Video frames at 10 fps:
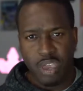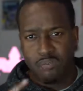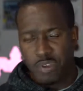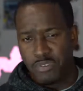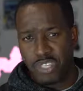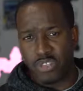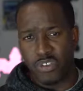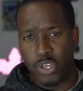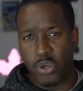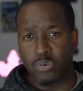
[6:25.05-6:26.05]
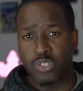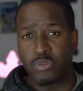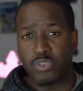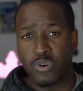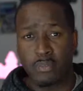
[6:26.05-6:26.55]
favorite this video,
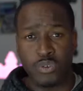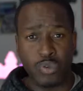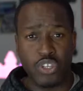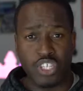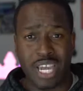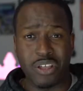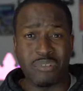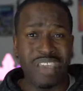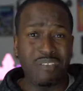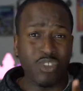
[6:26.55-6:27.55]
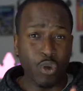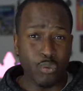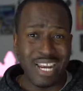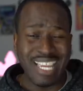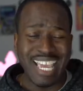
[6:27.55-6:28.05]
subscribe to the channel if you haven't
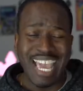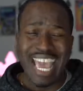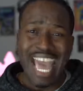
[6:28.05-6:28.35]
already,